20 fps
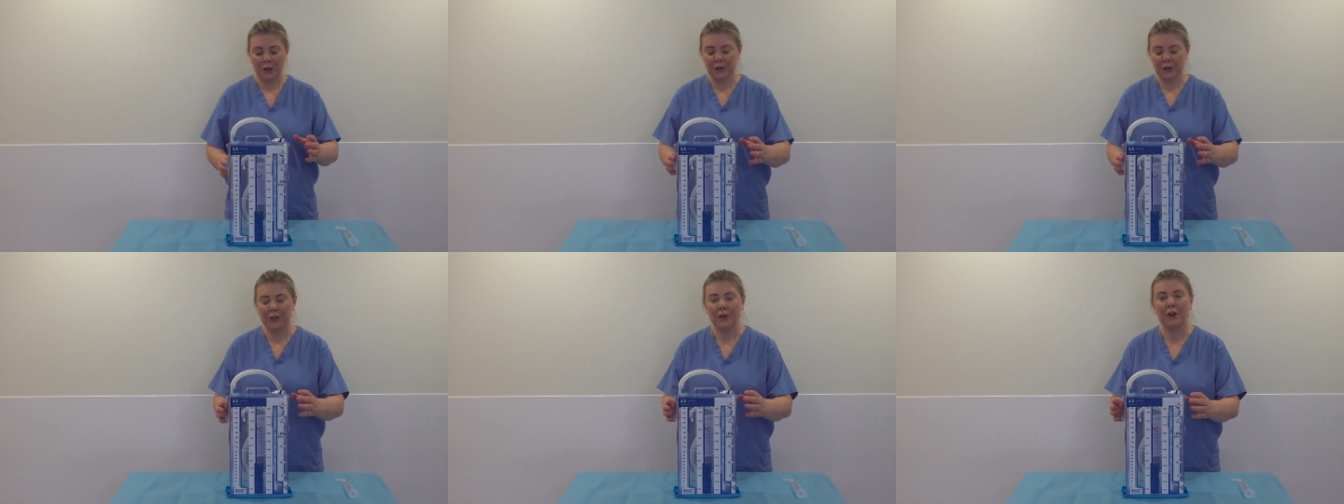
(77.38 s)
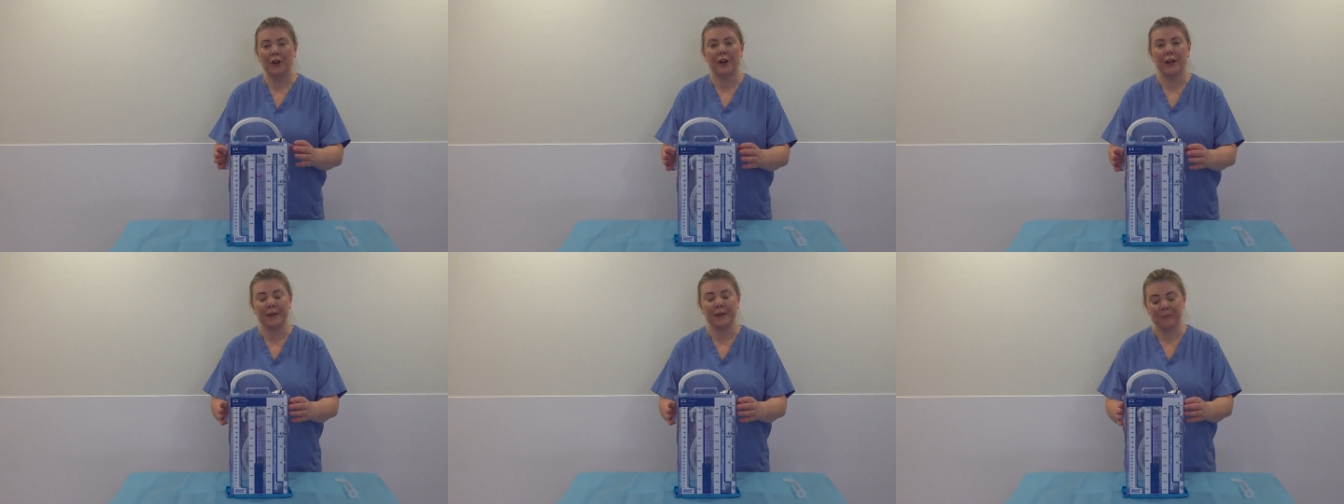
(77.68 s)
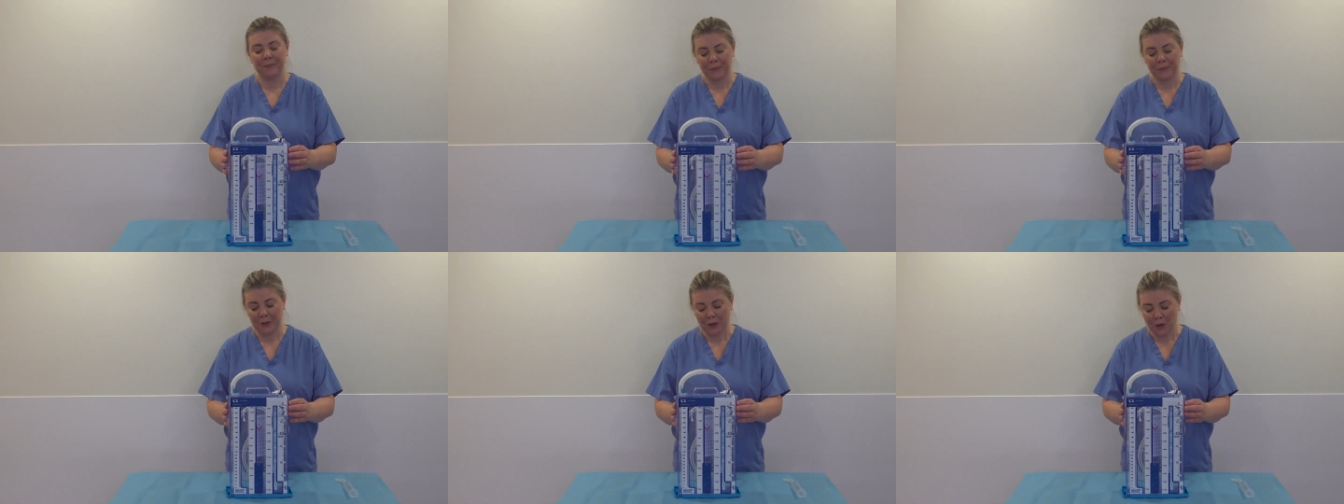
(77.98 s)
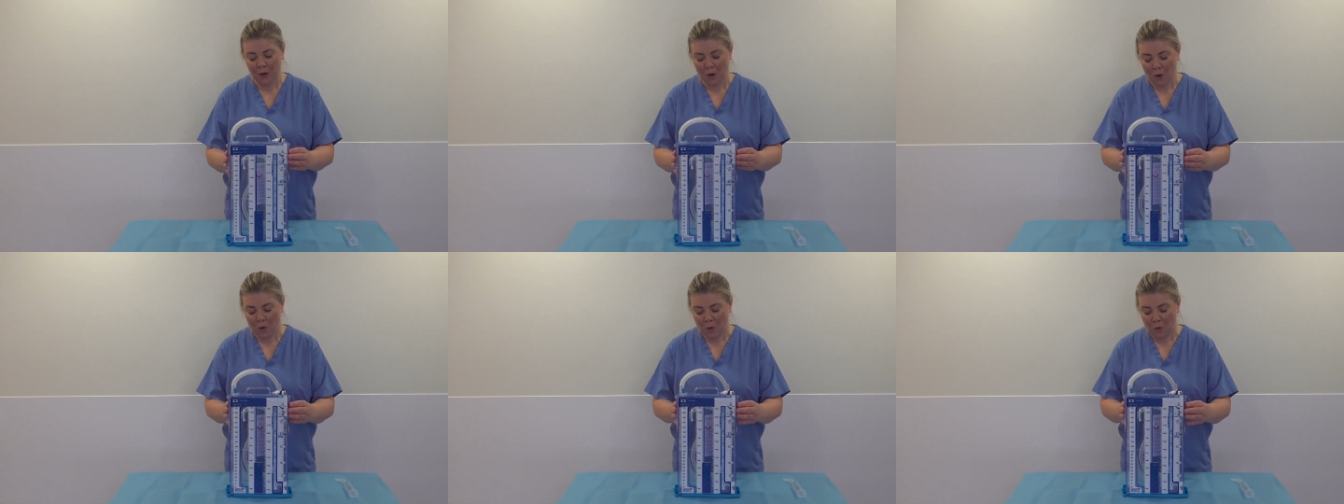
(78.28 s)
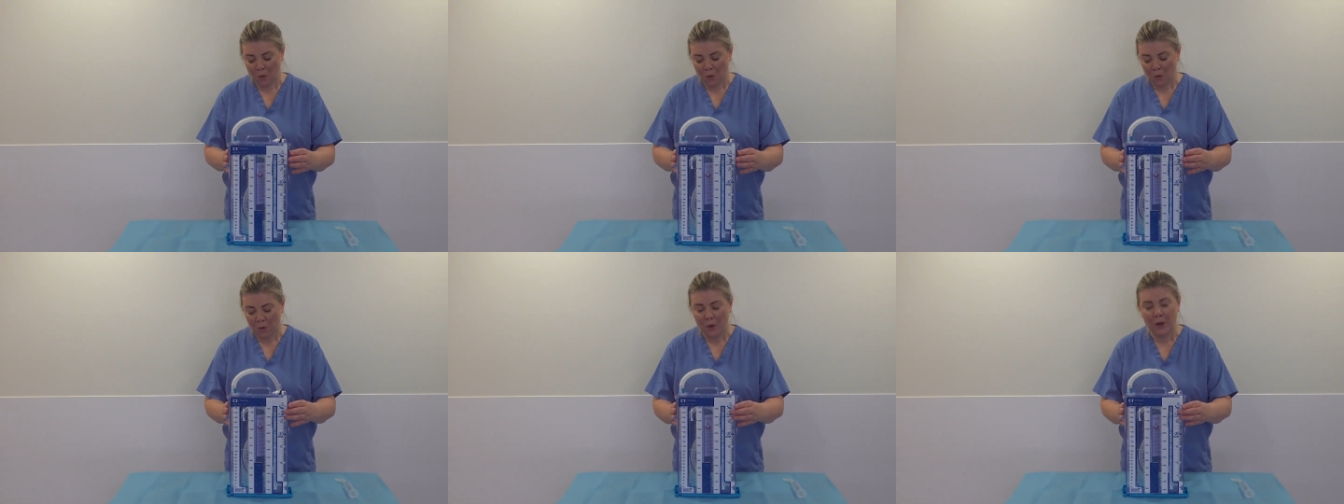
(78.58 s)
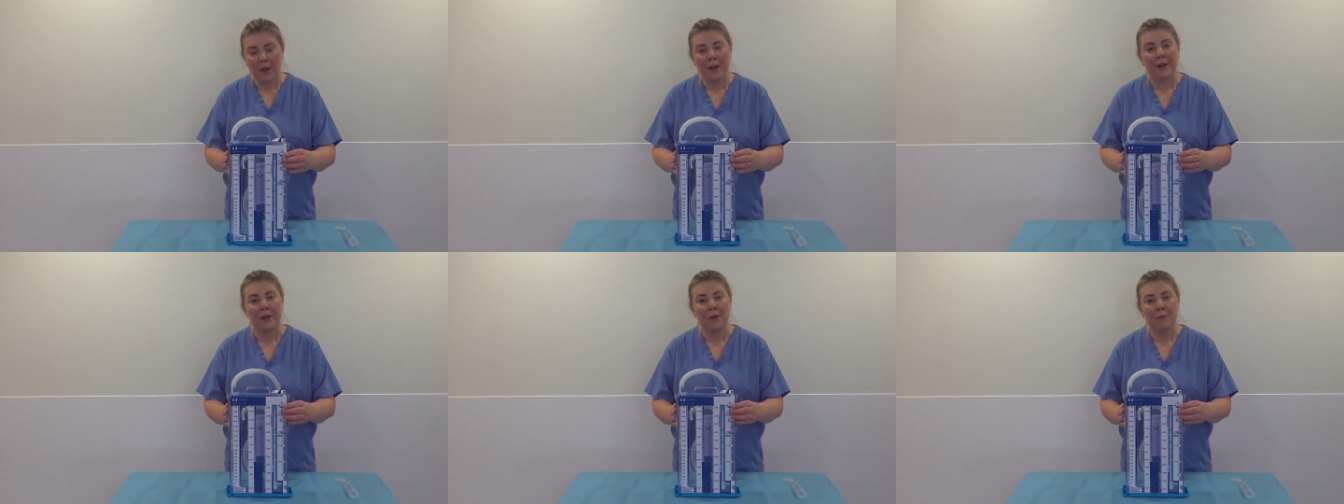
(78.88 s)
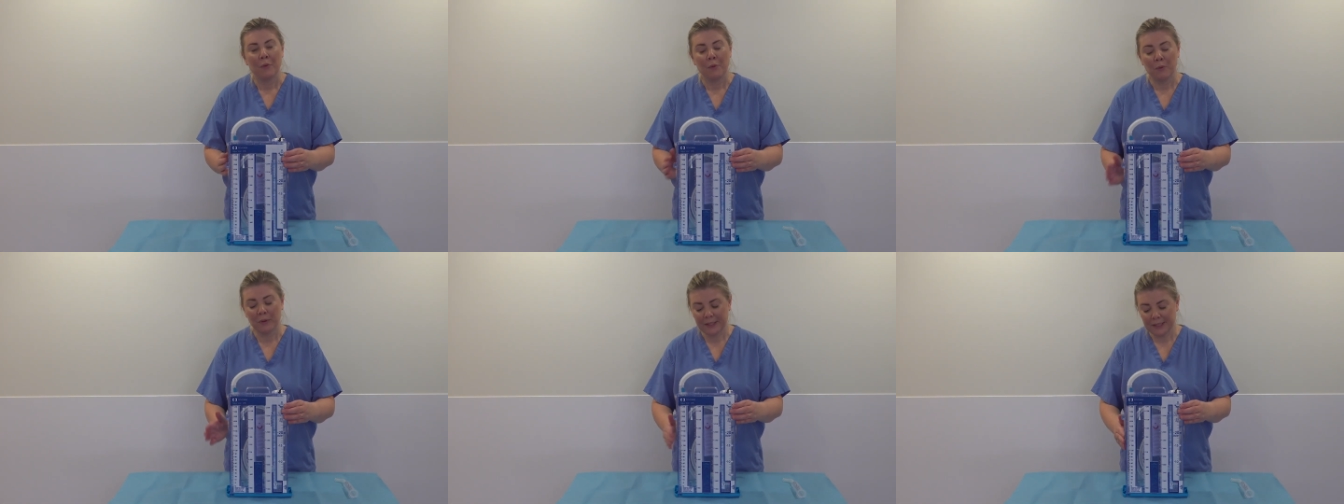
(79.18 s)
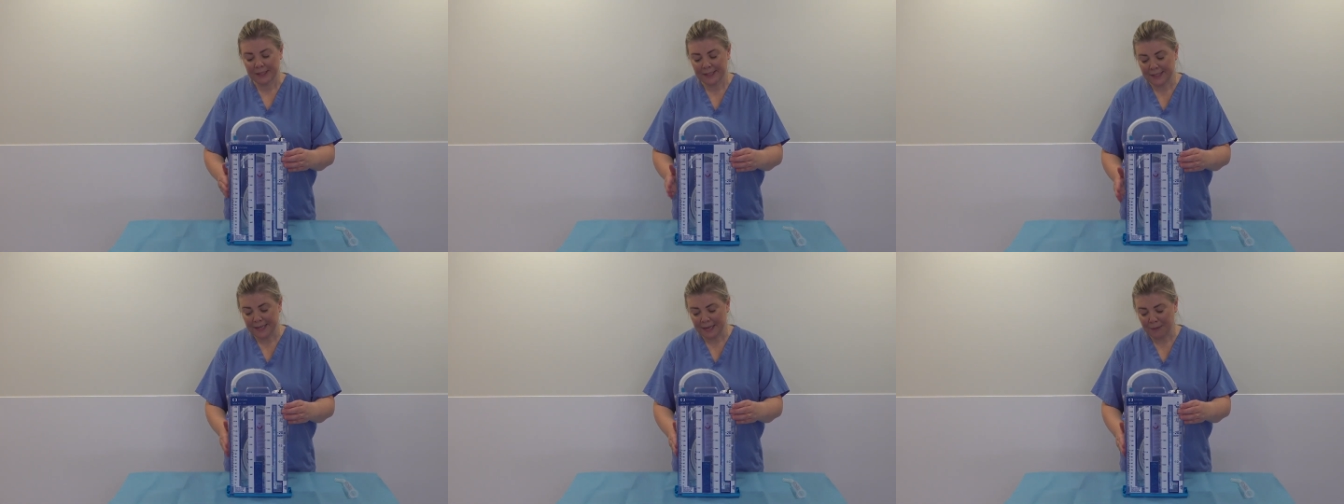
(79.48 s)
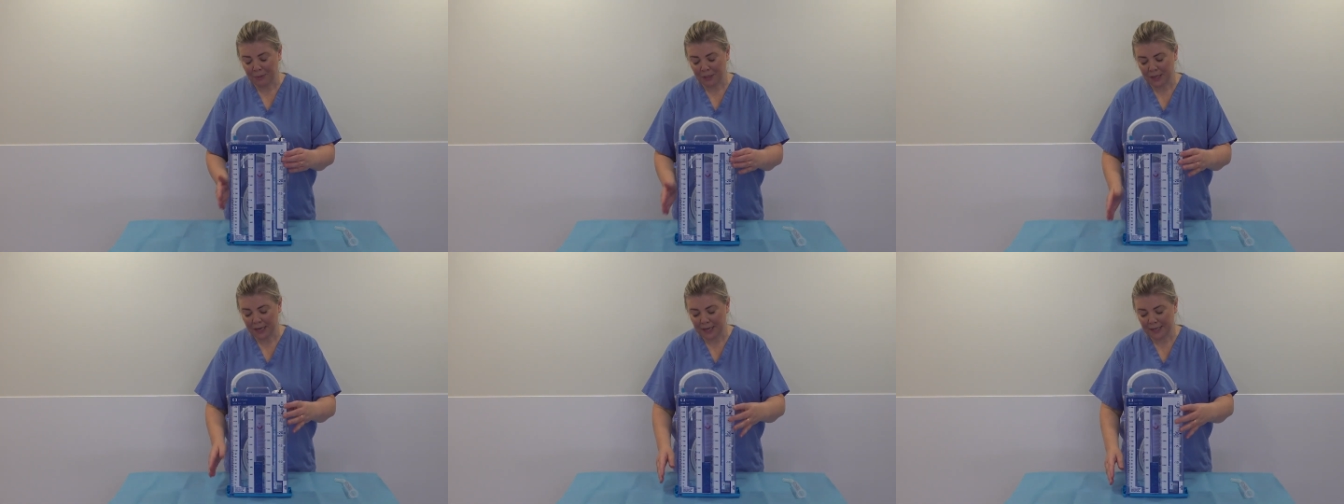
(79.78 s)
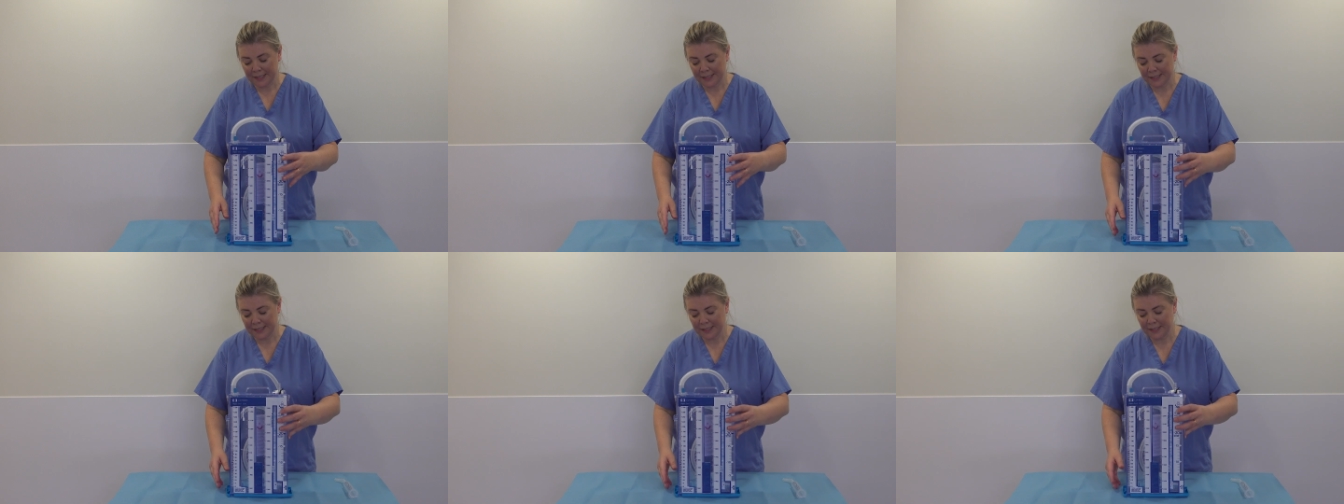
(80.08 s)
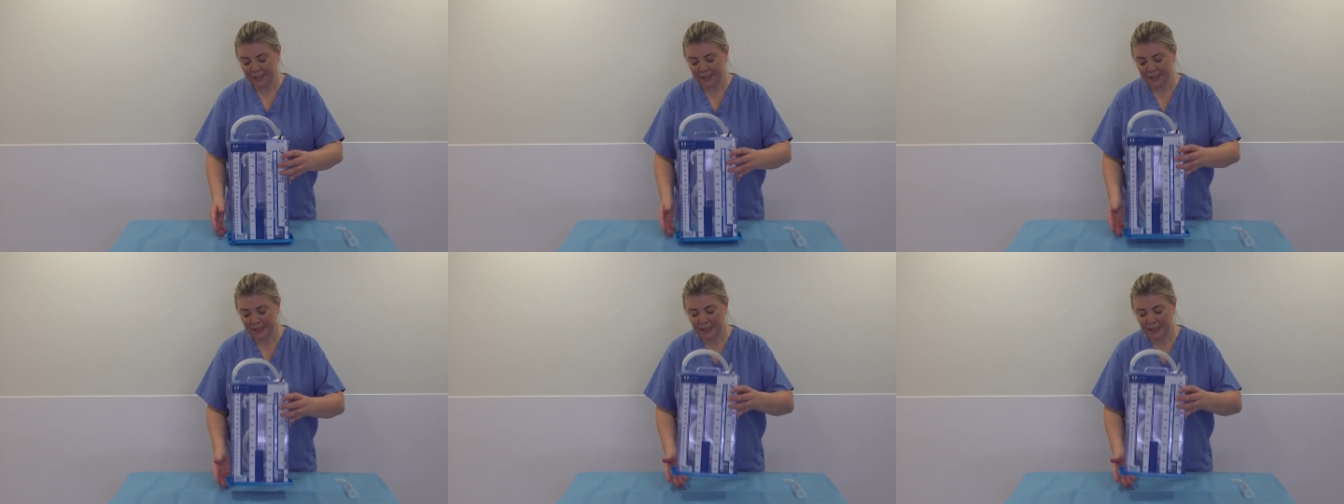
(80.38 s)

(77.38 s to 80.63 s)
Now, you want to stabilise this.